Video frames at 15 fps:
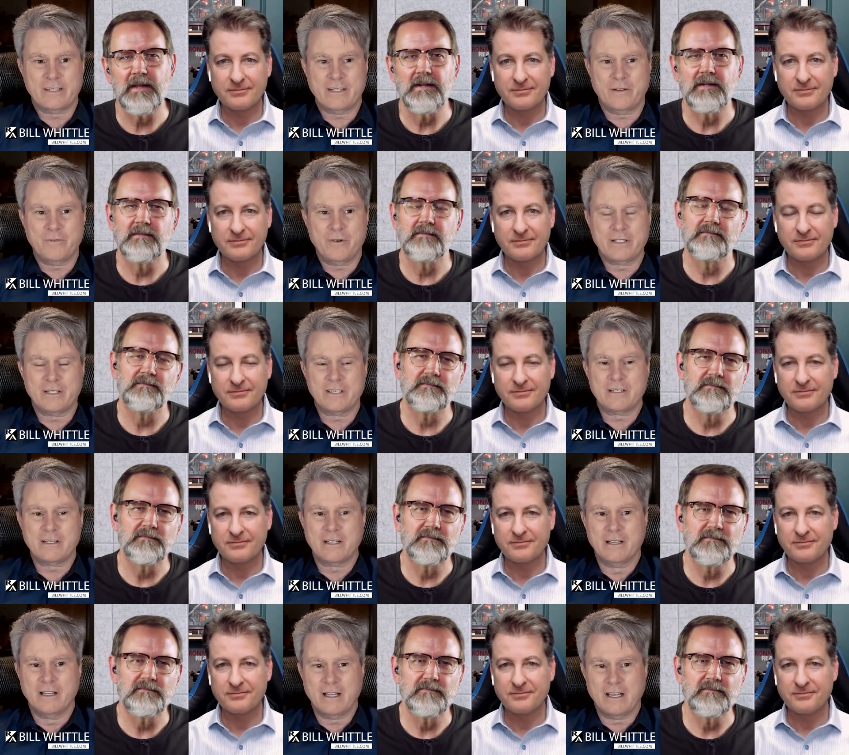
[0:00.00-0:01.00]
Speaker 1: got that right. The,
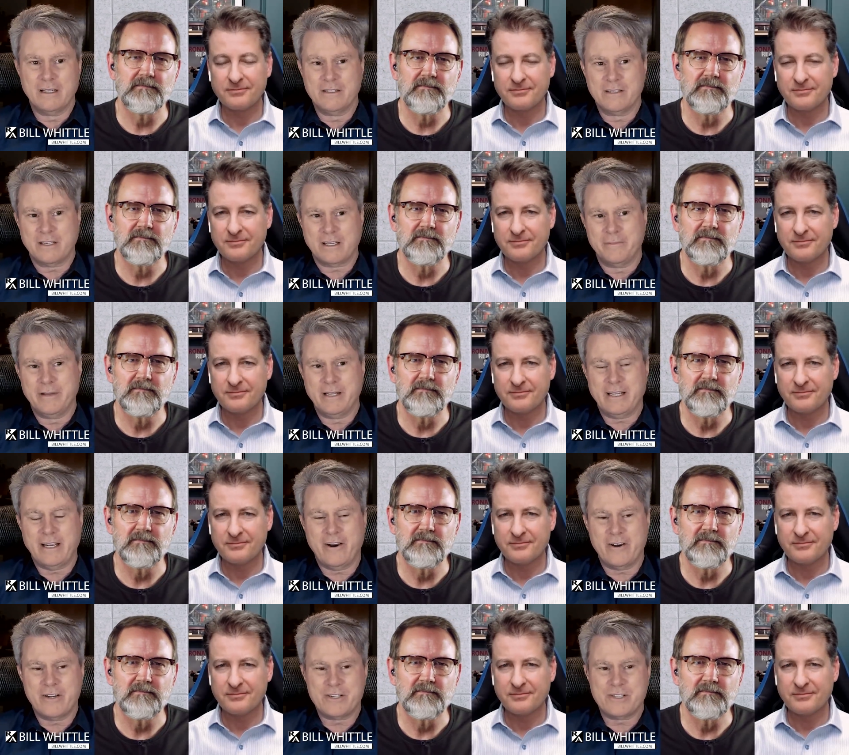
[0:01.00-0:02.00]
uh, Kamala
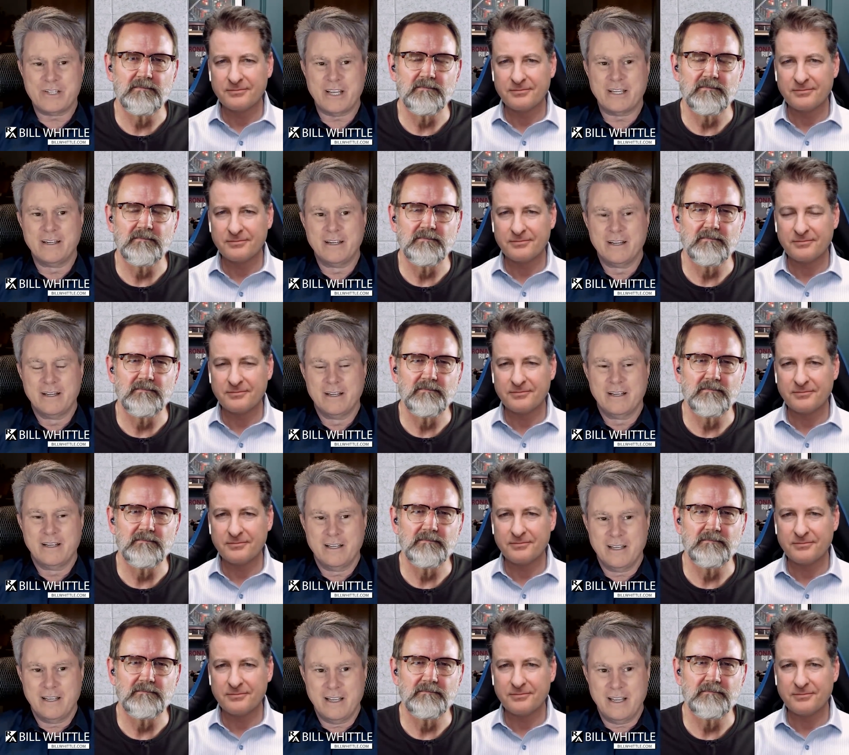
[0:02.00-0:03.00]
Harris said,
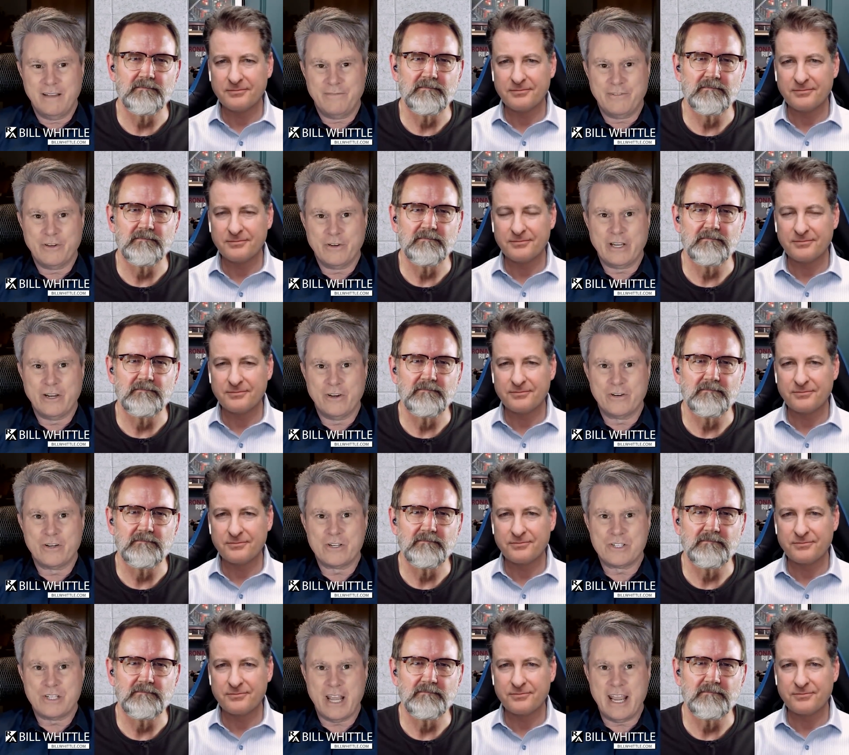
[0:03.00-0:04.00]
if you're here
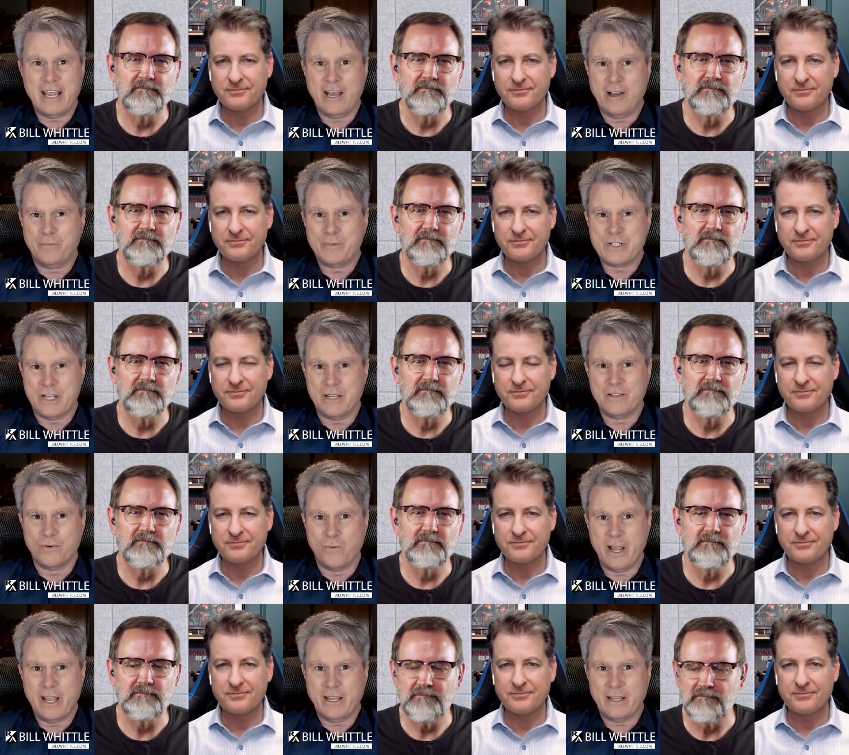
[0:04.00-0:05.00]
to stay, help is on the
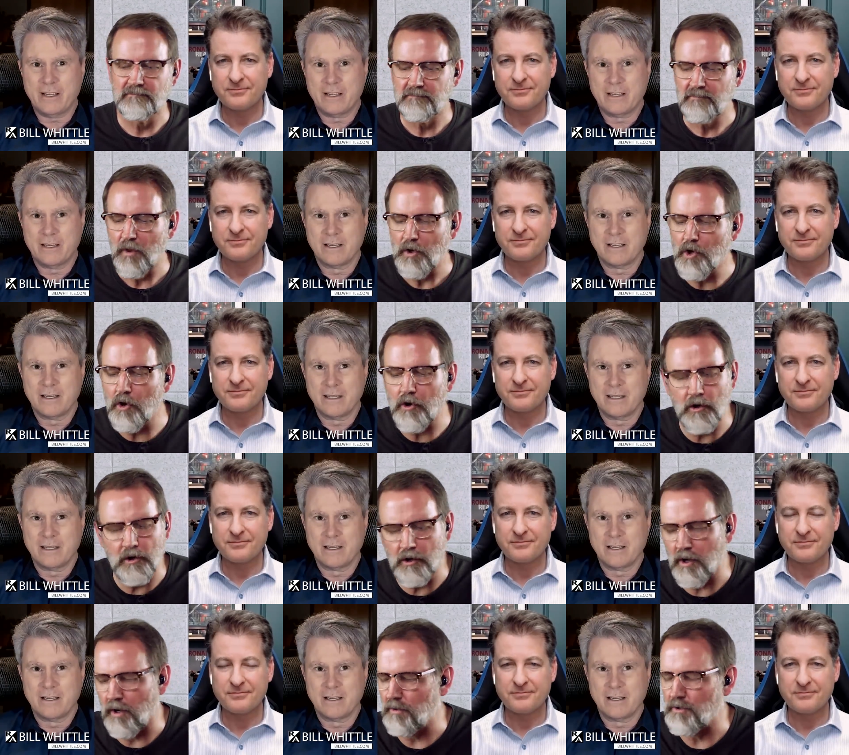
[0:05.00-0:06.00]
way.
Speaker 2: No, no,
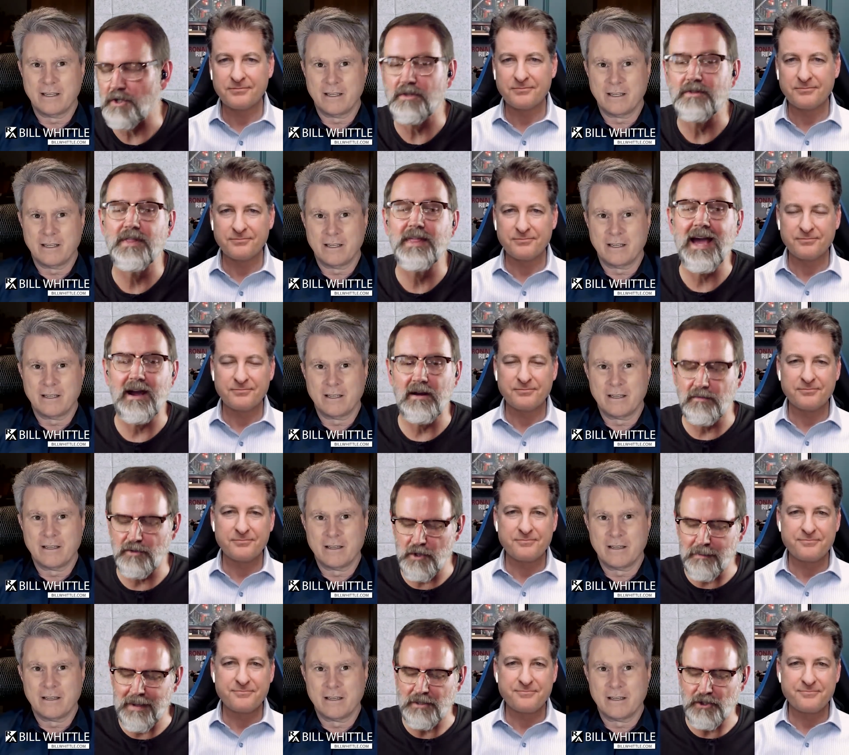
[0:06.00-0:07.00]
no, no. She
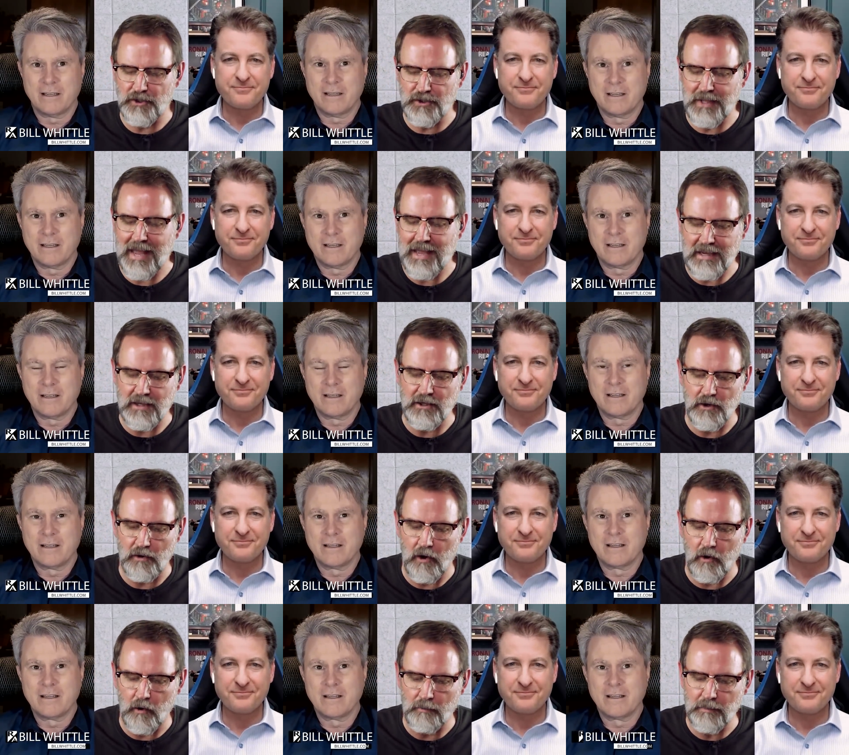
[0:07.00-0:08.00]
she meant stay in your
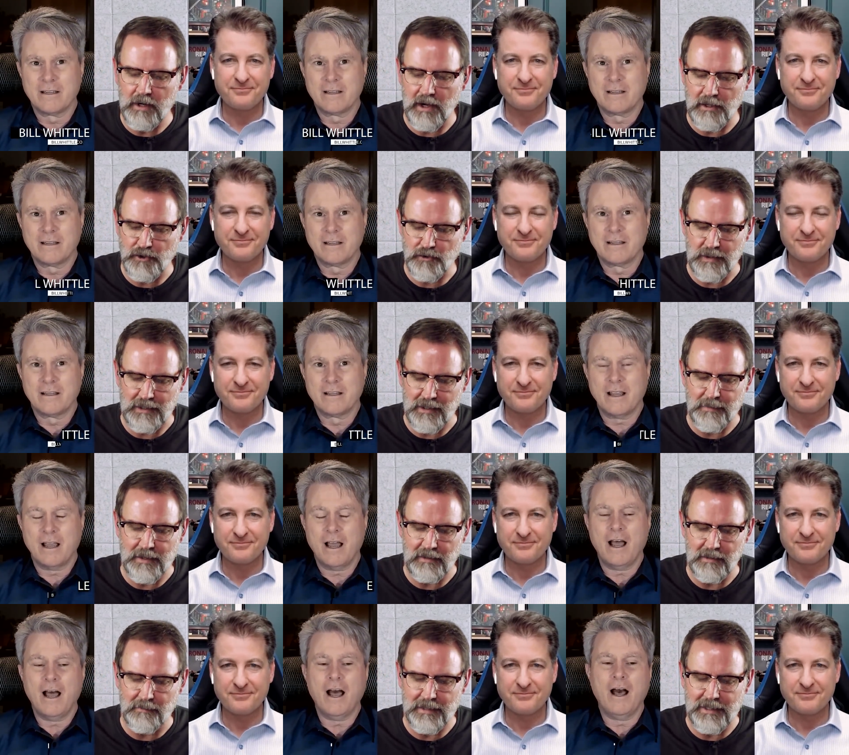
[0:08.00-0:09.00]
home country. Let
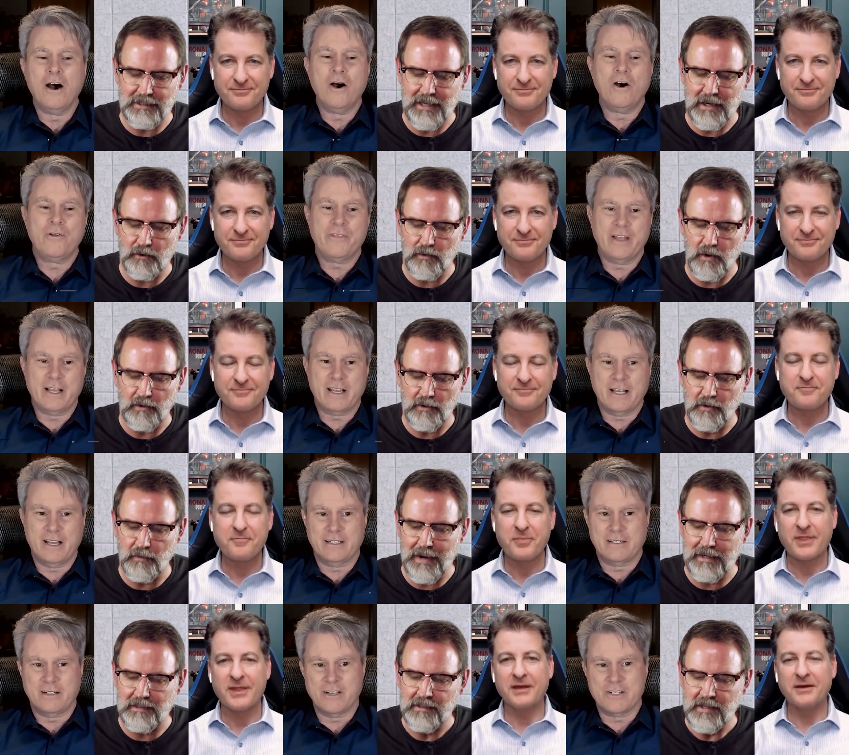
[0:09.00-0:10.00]
me let me get oh, that quote
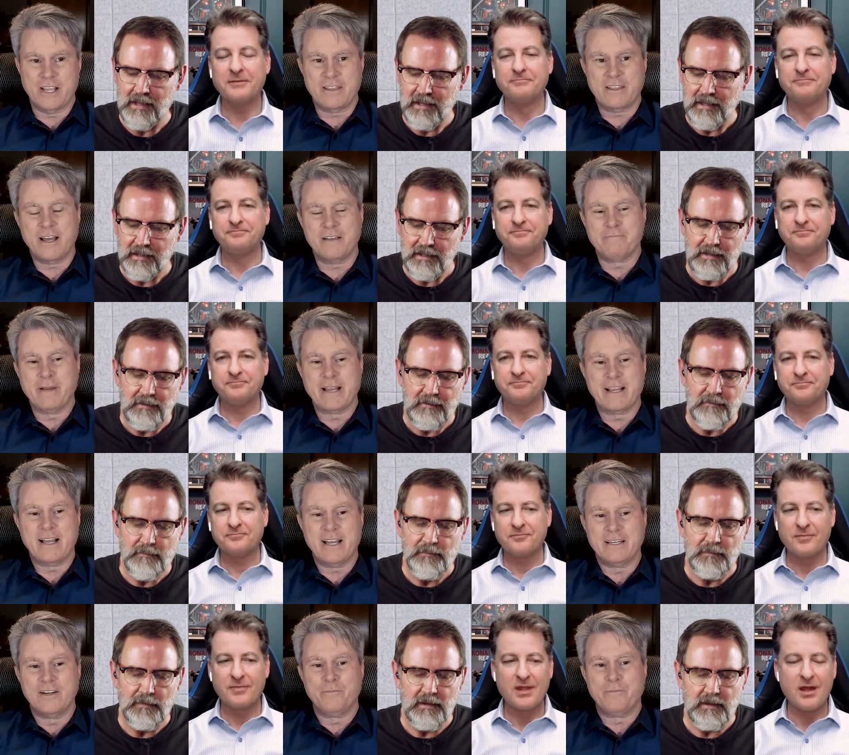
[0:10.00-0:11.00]
correct. Because I
Speaker 1: thought, my
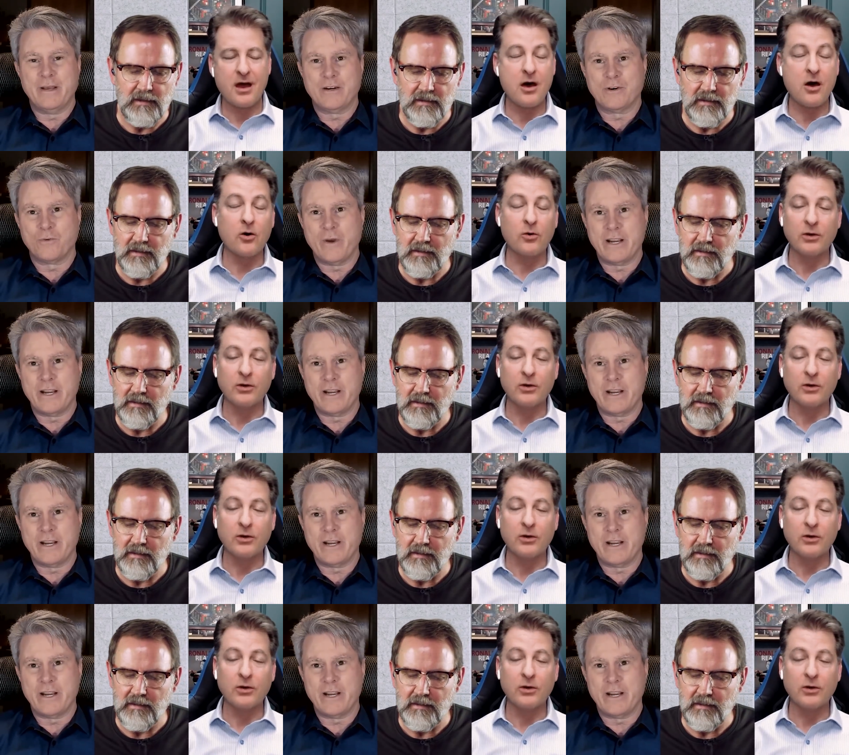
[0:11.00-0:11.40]
God, no better oh.